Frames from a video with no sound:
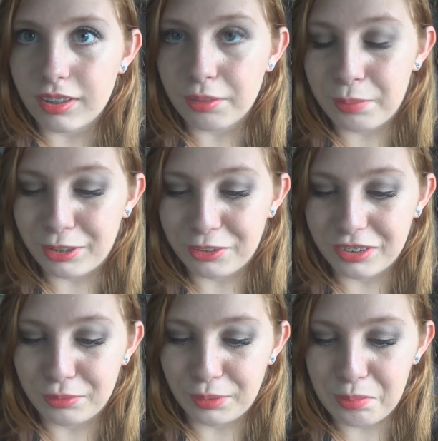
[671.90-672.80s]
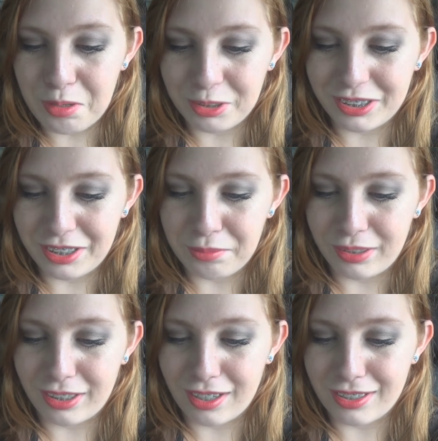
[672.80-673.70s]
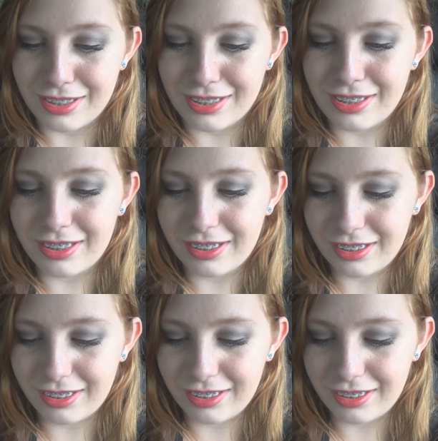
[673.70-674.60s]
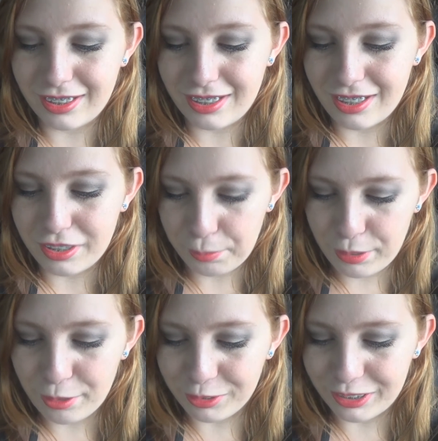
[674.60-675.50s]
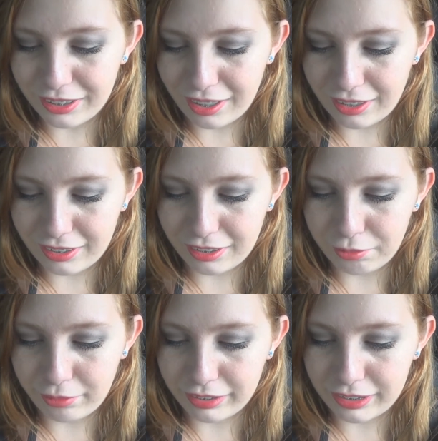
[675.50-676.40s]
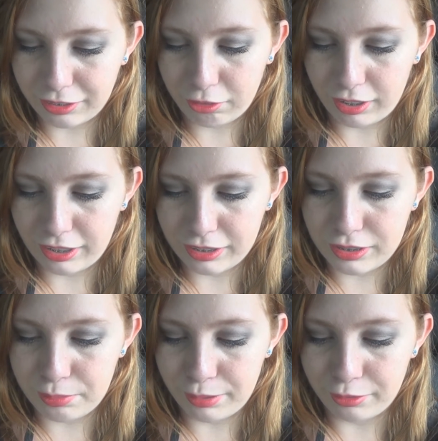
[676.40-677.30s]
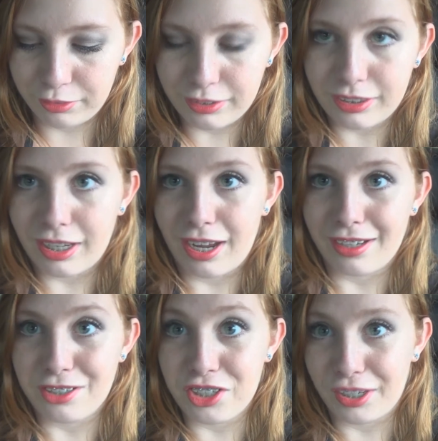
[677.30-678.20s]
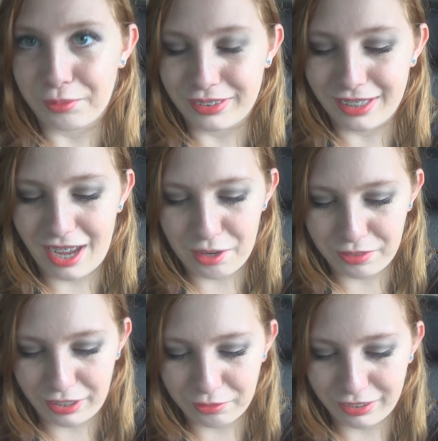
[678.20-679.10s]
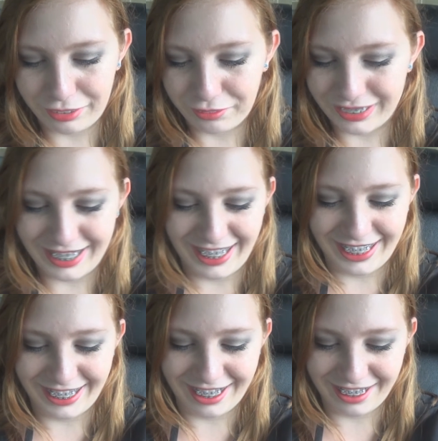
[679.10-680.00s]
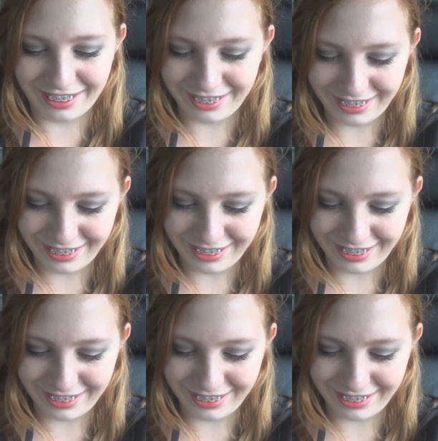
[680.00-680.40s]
the pictures to be posted because the pose that I did was the greatest pose, and Jay was laughing while he was taking it.